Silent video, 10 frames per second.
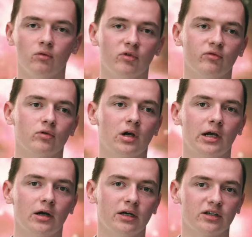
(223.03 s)
with
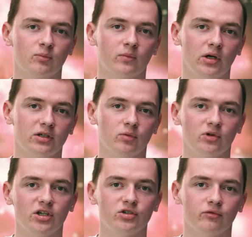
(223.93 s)
clear
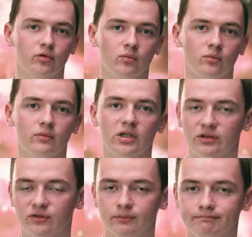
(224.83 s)
explanation from it.